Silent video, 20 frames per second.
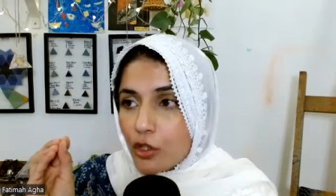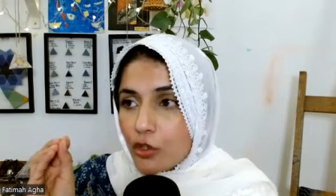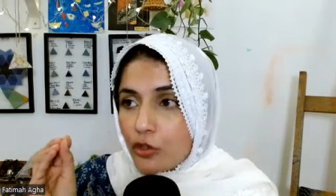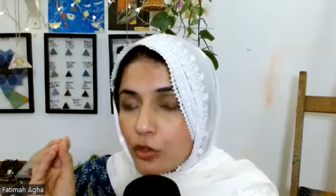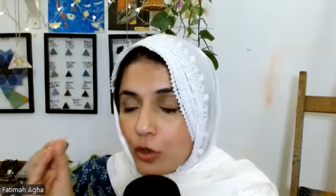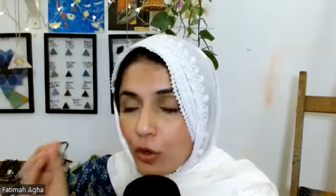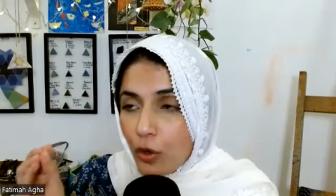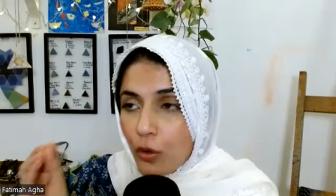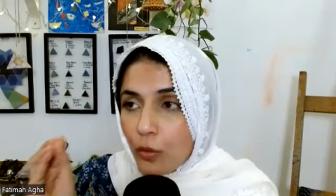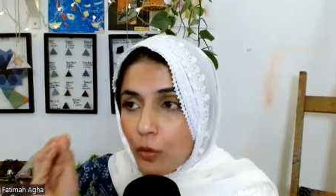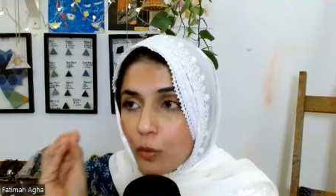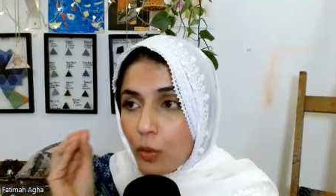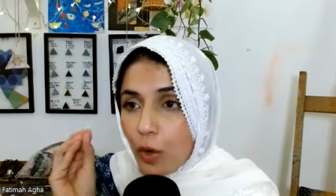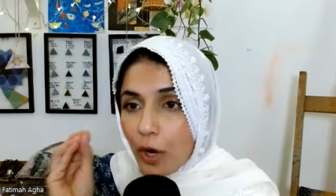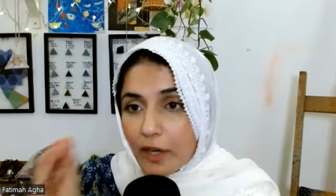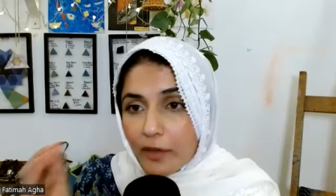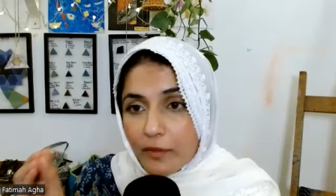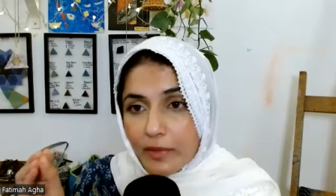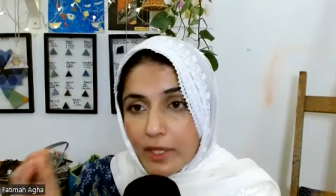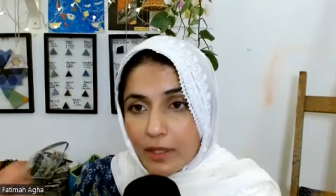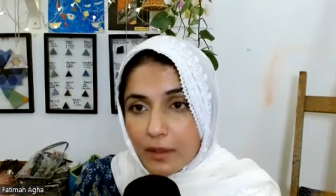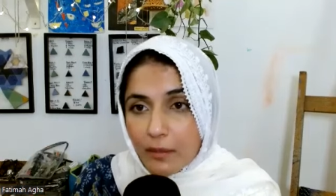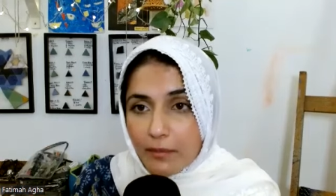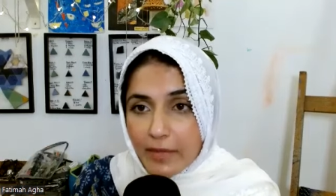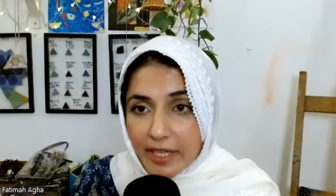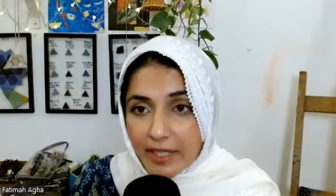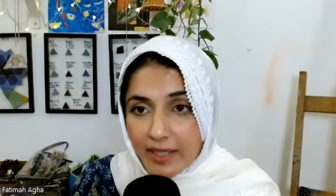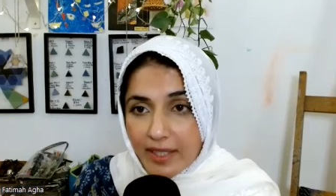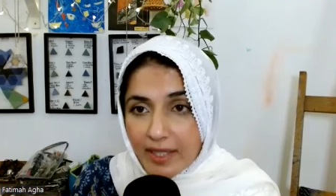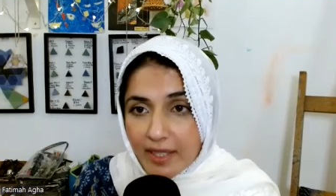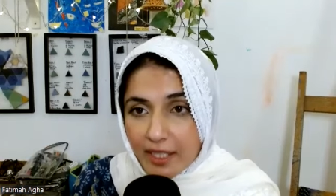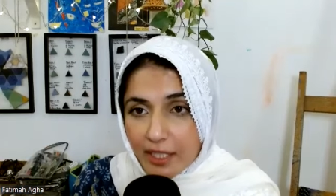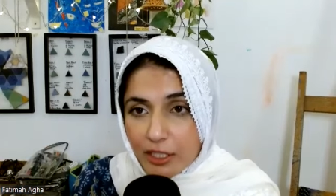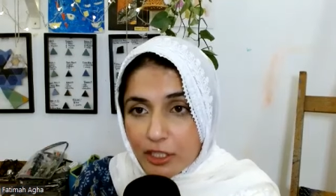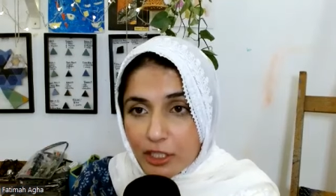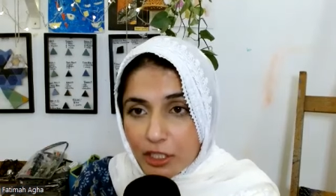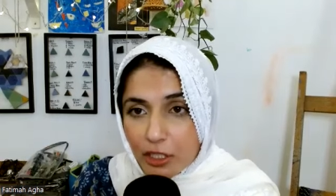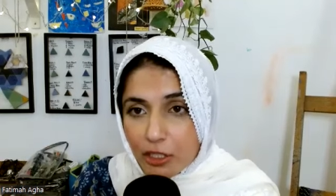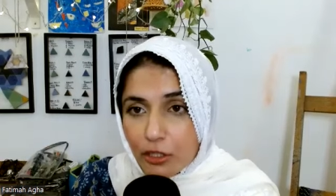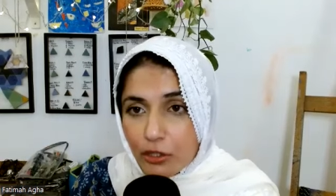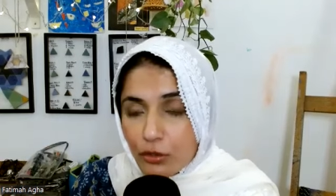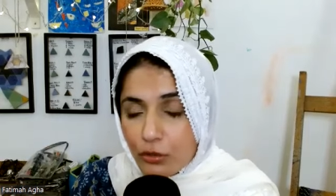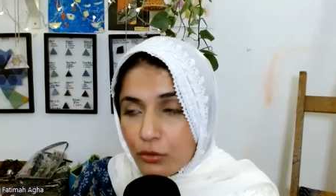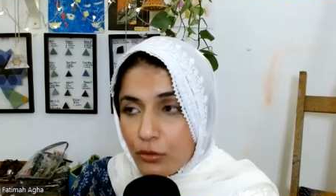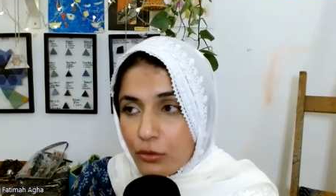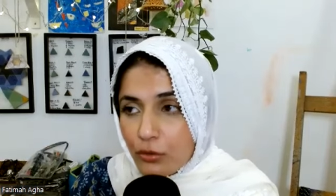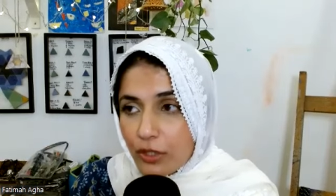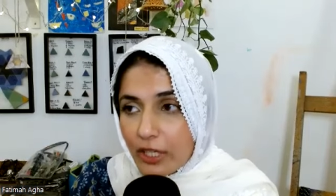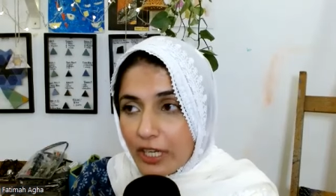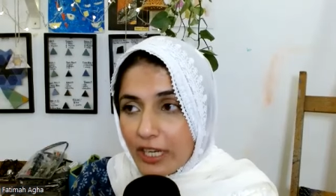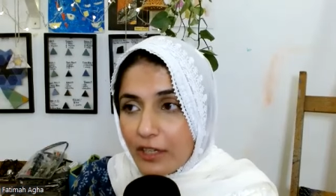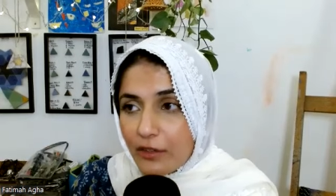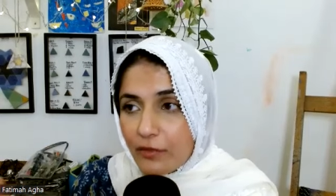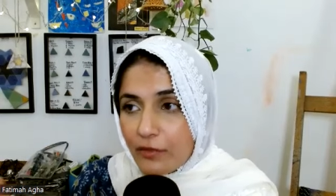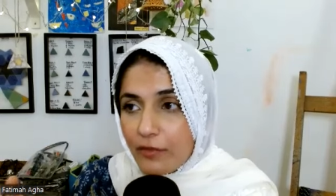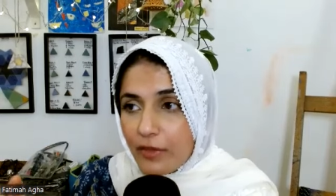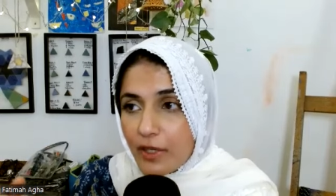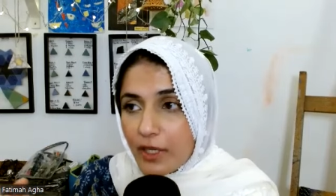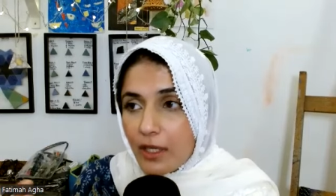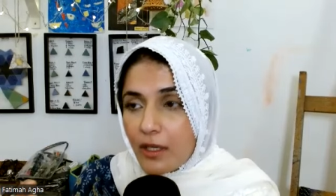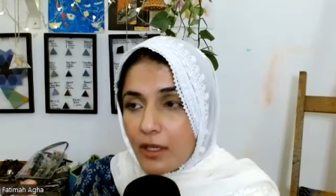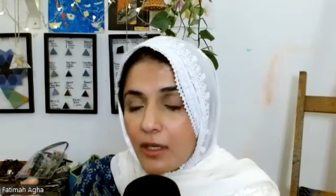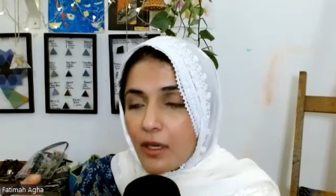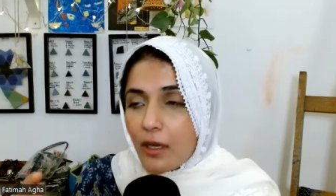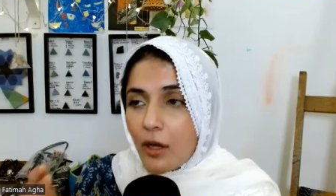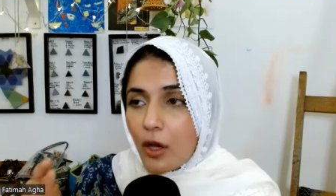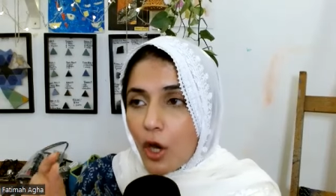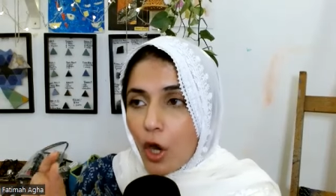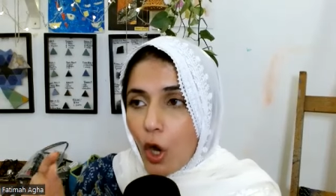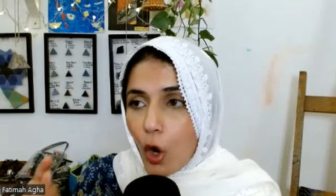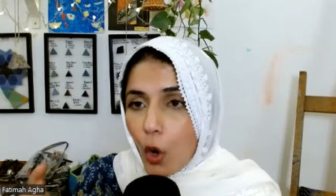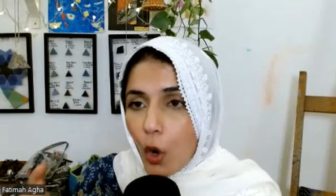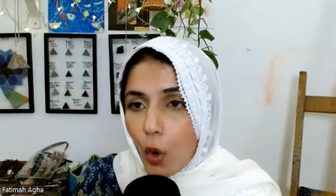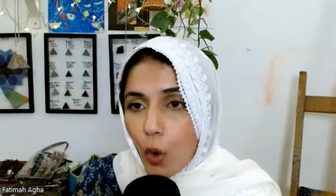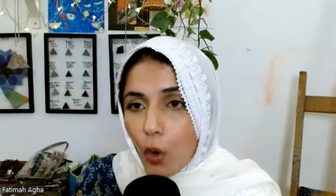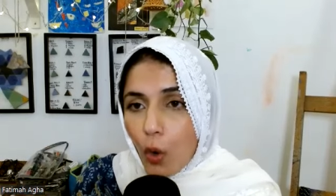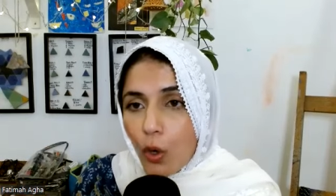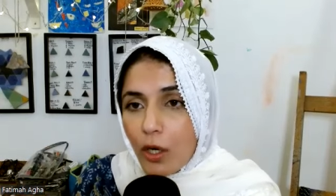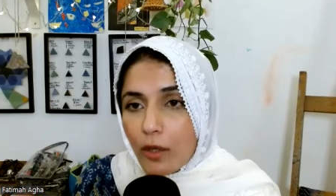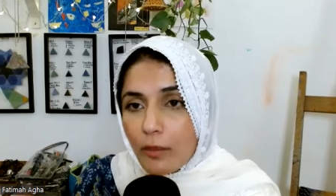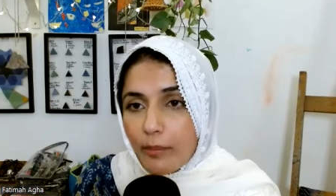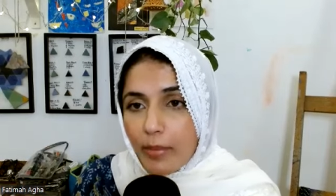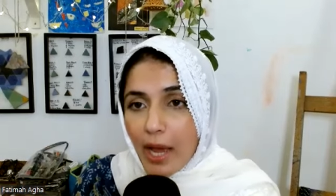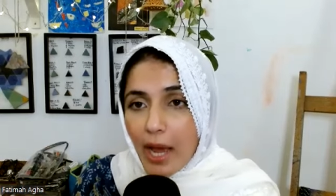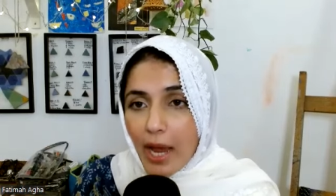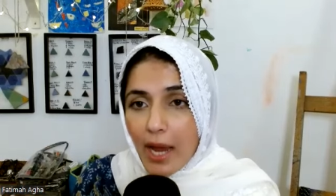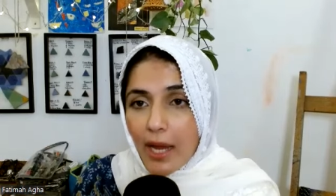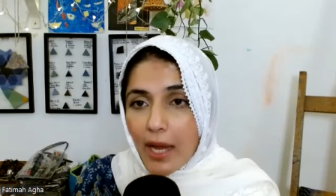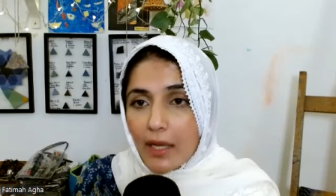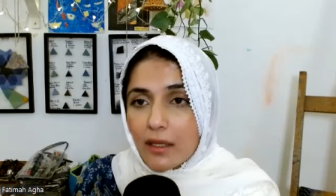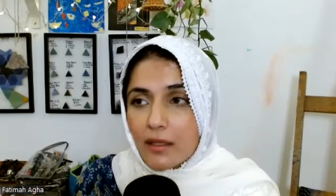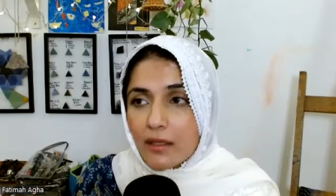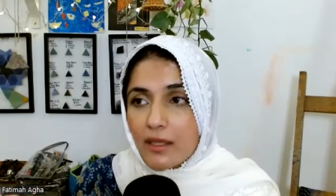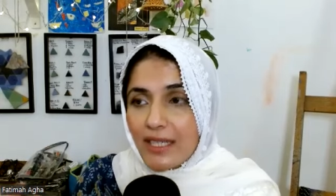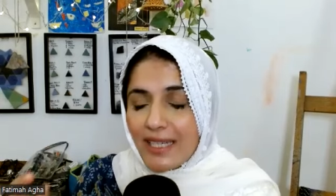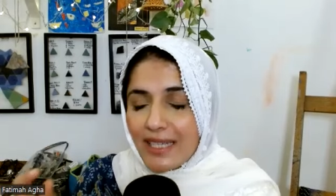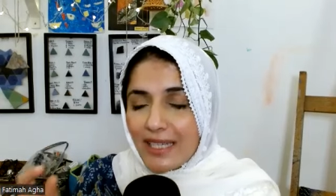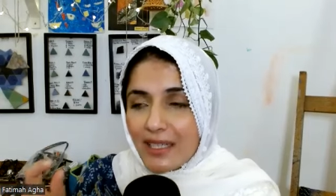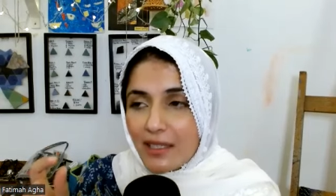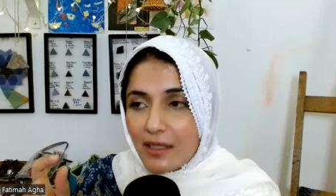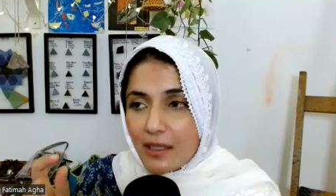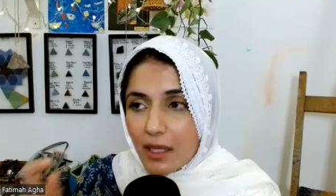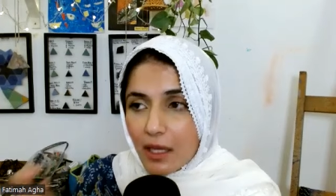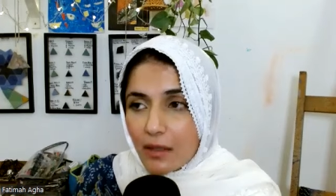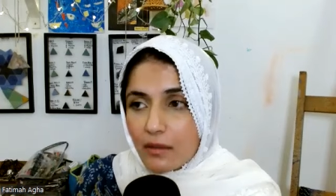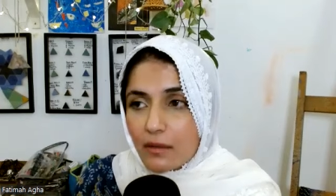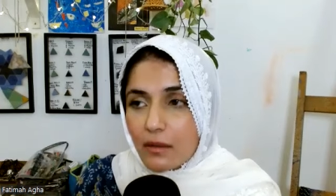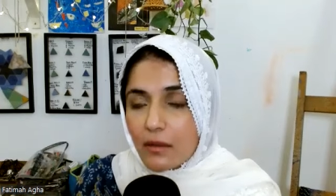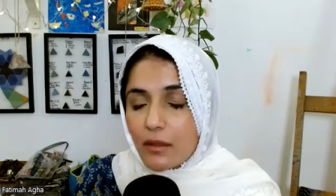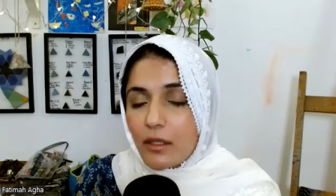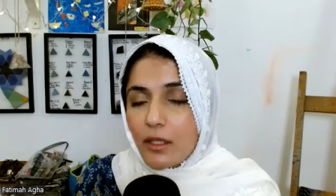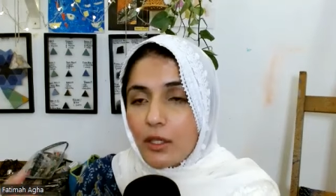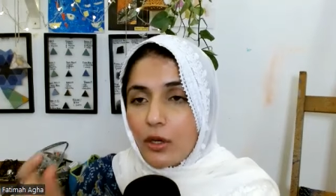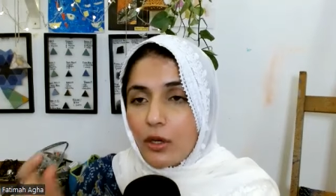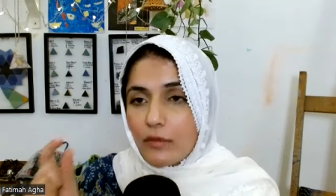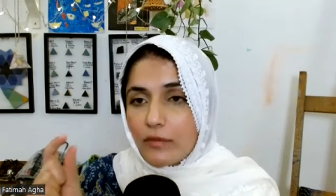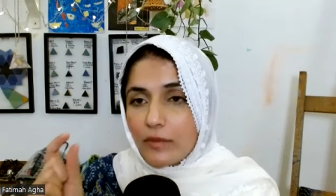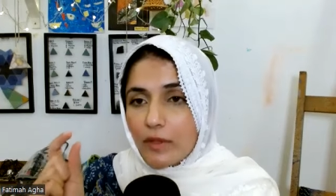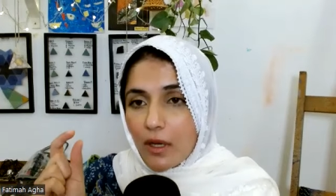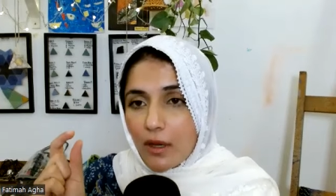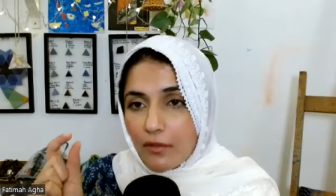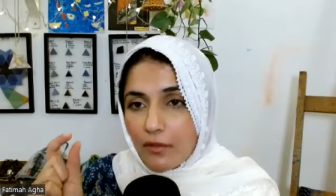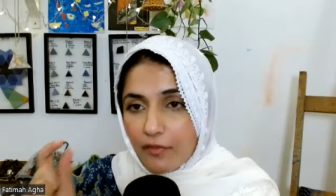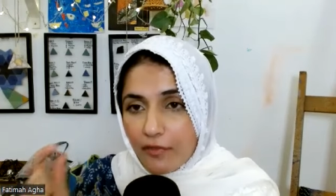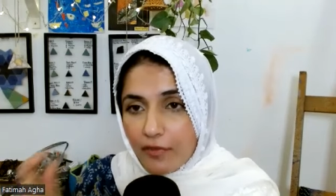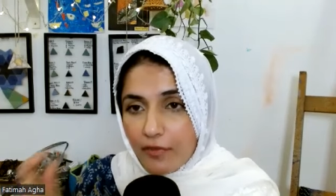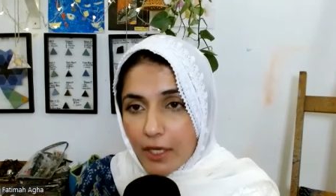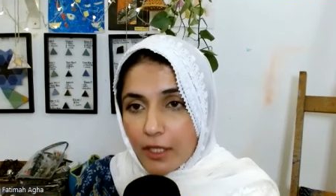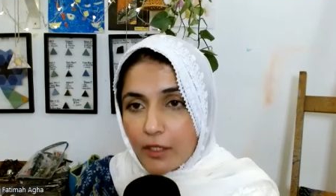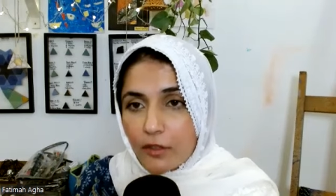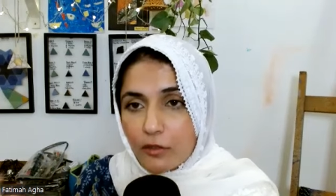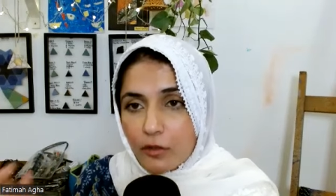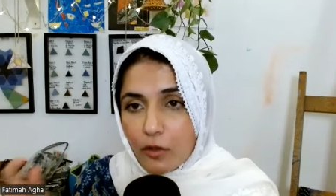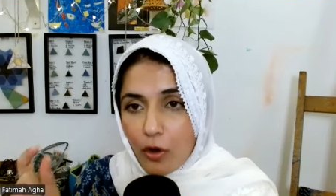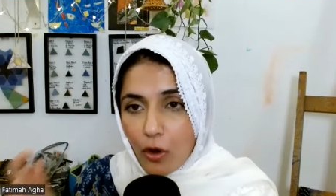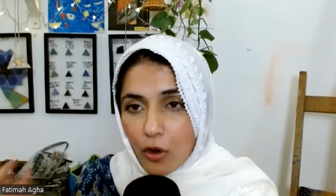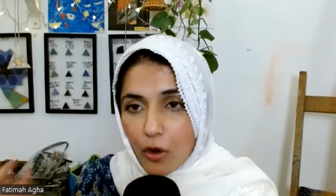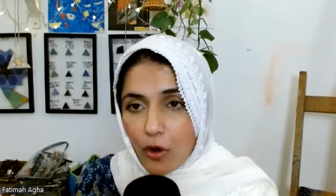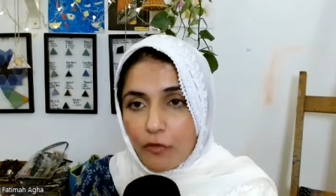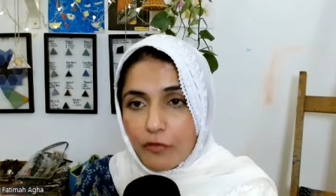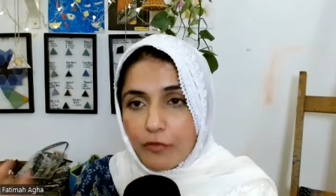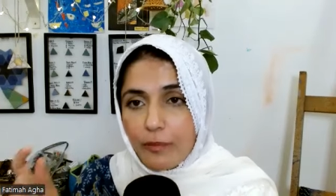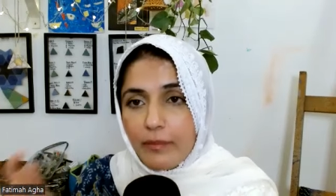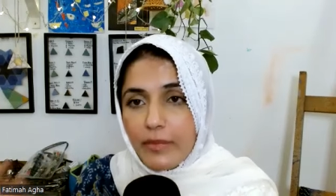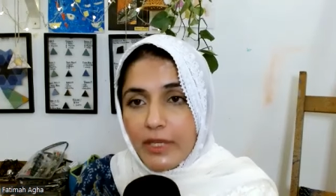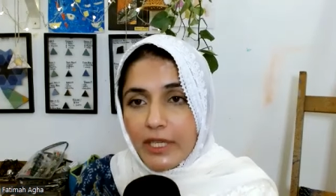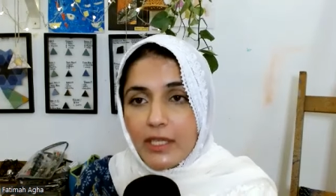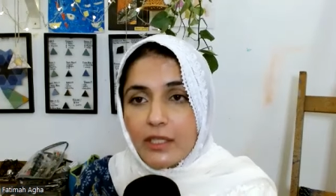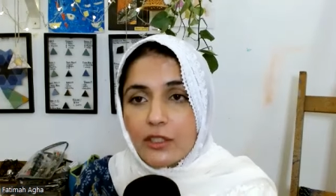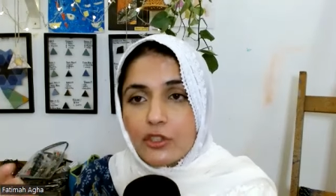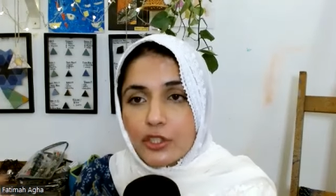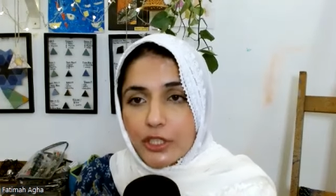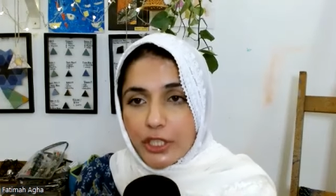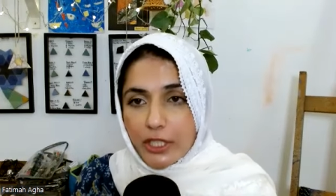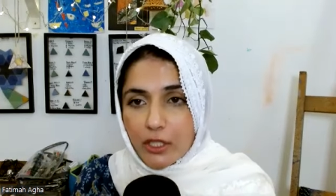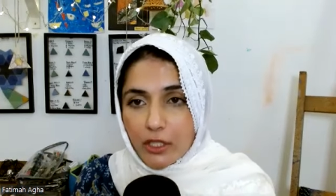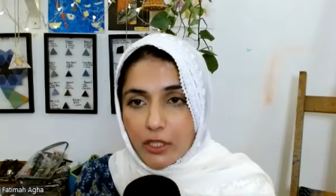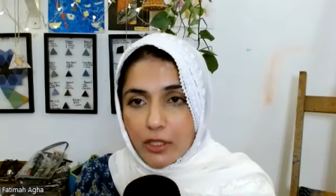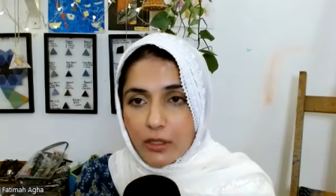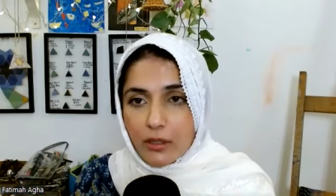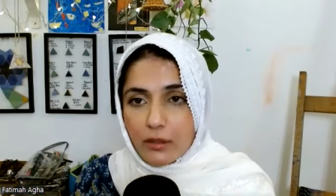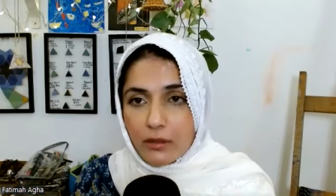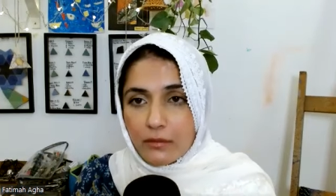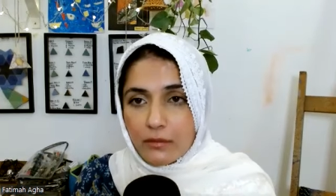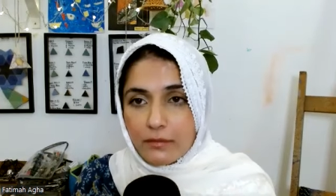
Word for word: So, what will the medication do? It will hold back the intensity of the effects of being triggered.